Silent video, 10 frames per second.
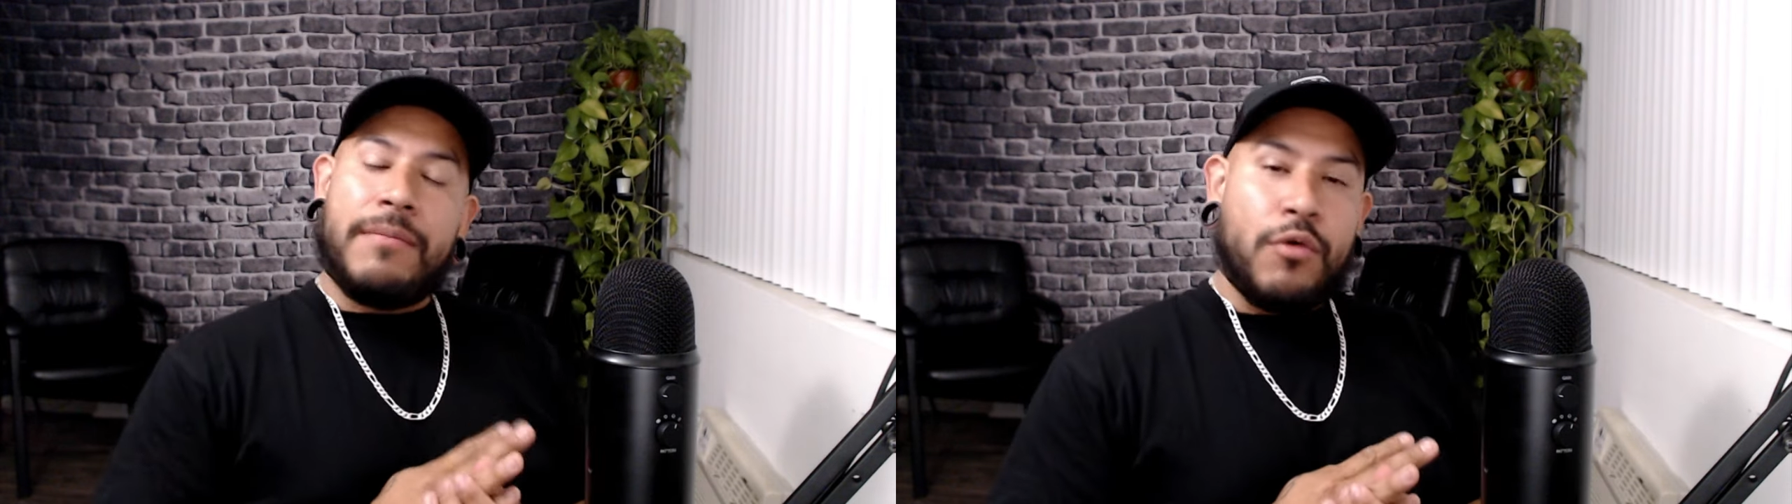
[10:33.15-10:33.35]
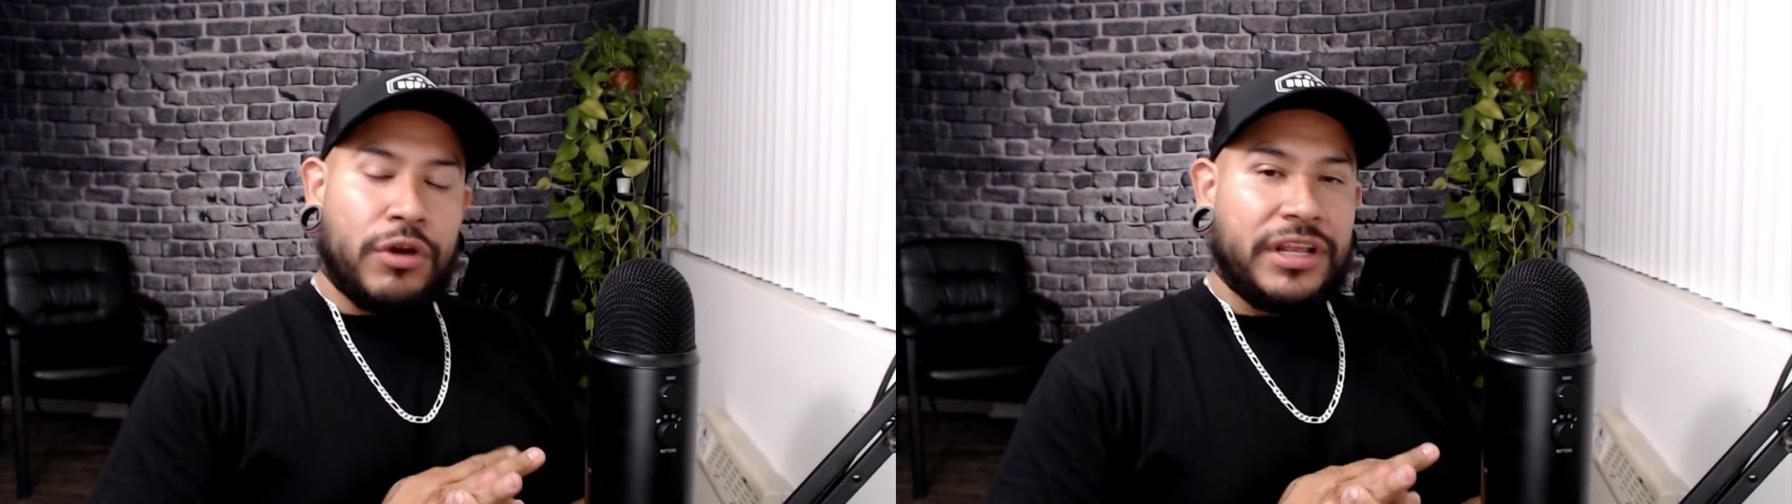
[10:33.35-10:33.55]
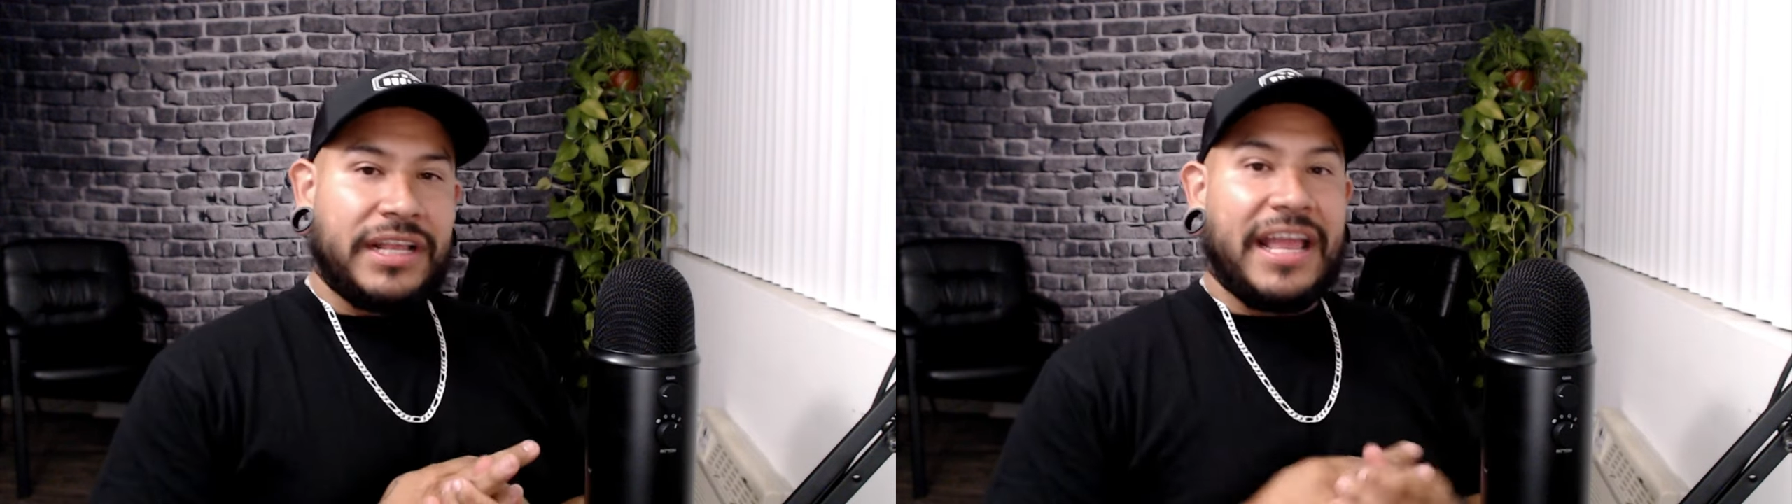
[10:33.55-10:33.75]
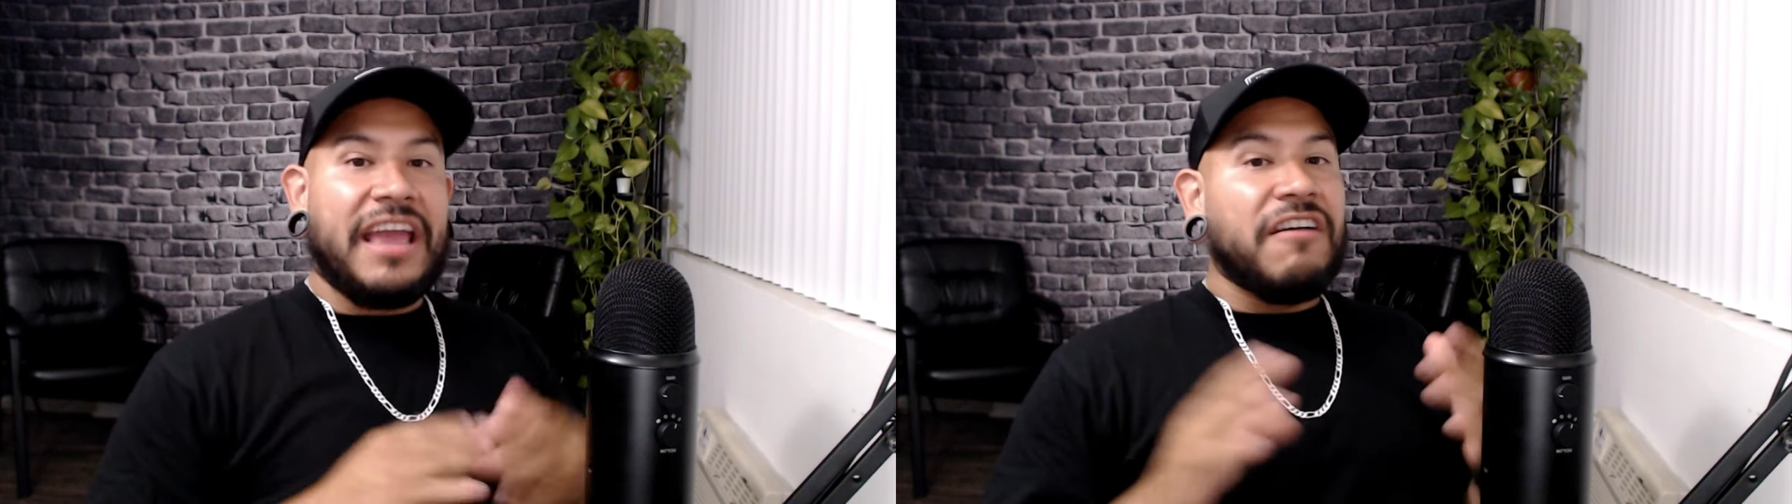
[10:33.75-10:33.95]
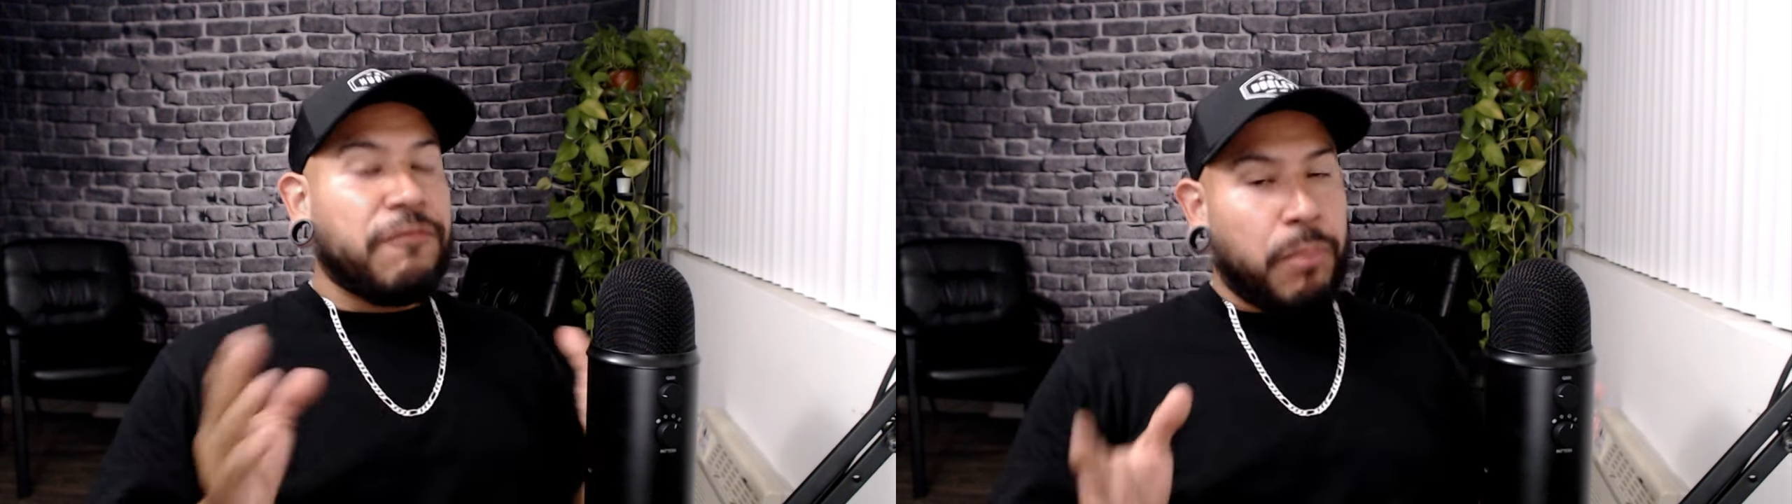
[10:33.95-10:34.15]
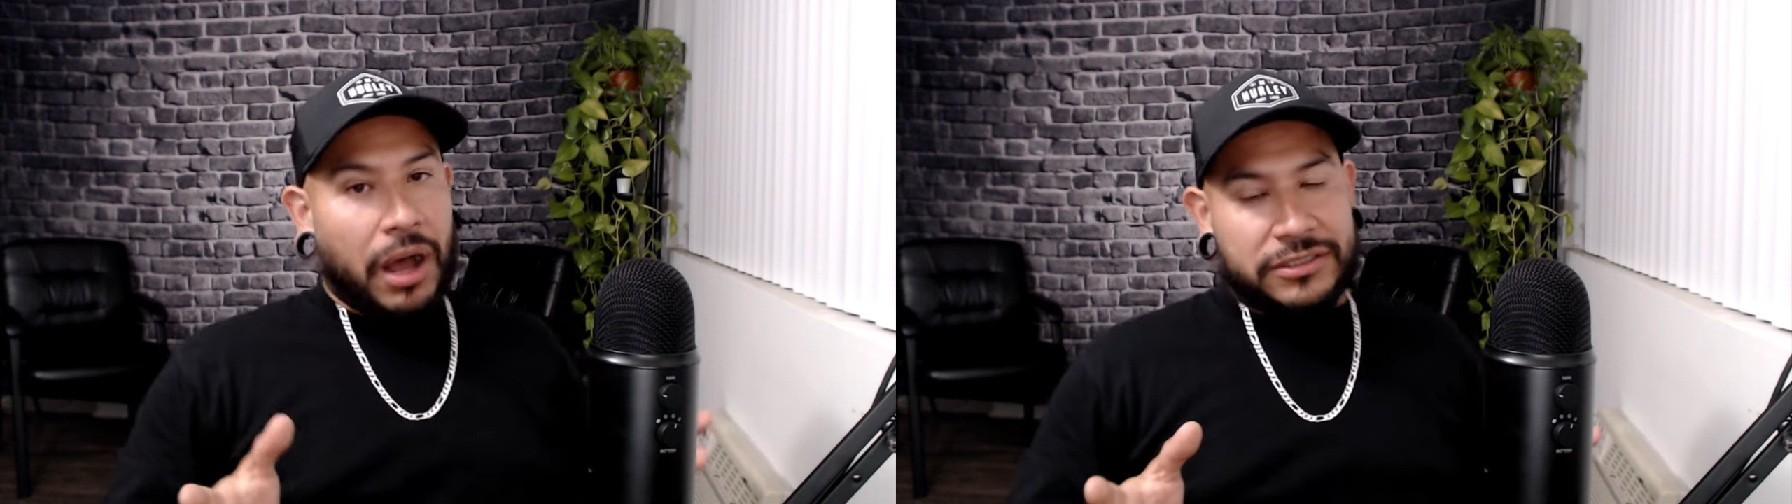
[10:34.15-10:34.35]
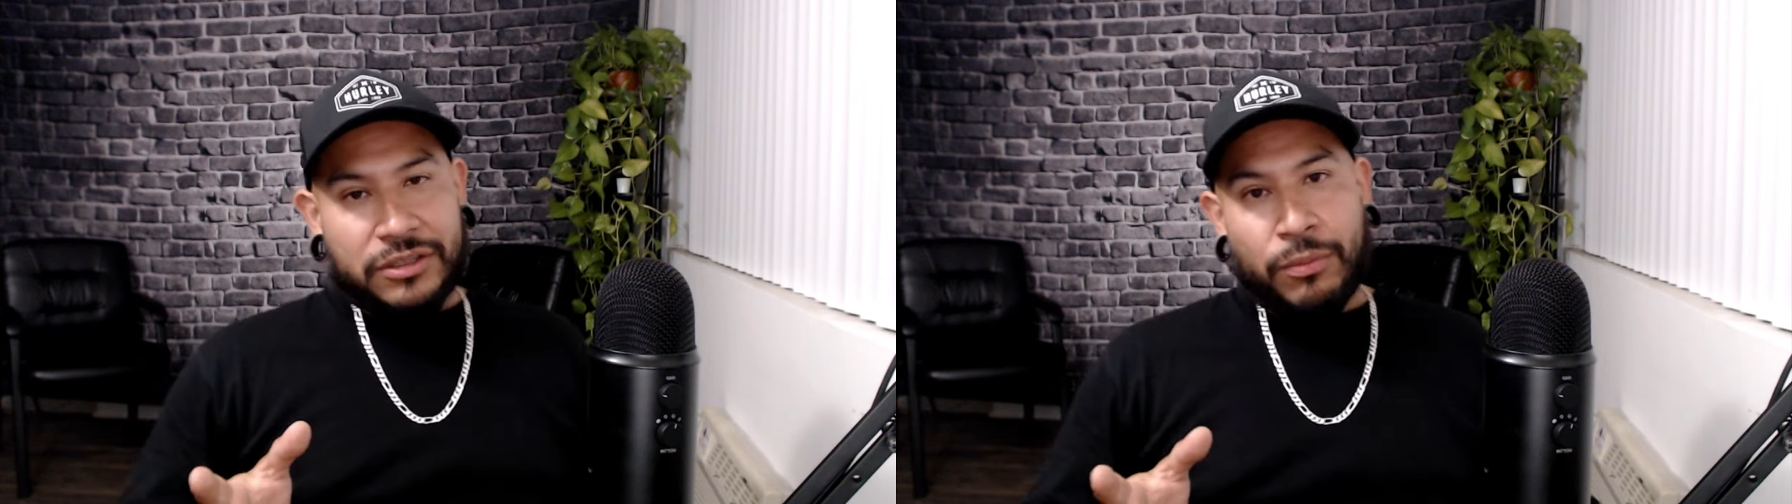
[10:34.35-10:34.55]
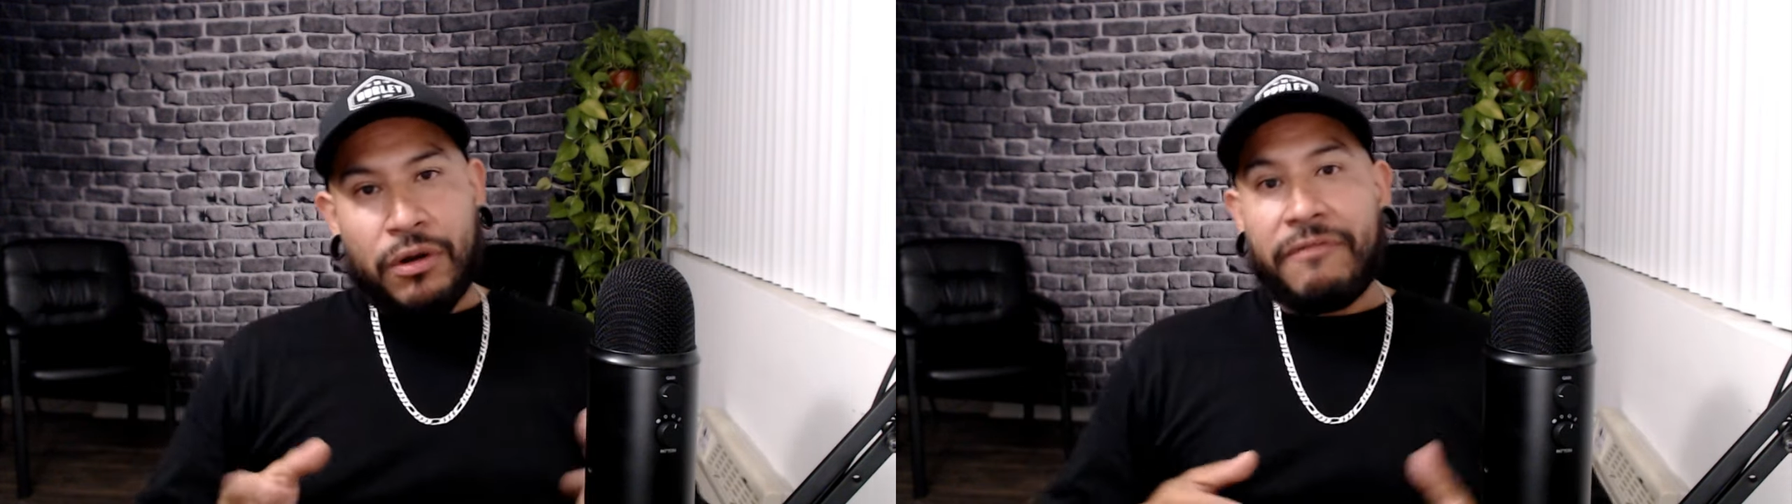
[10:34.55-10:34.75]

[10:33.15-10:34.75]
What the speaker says: morning, if possible.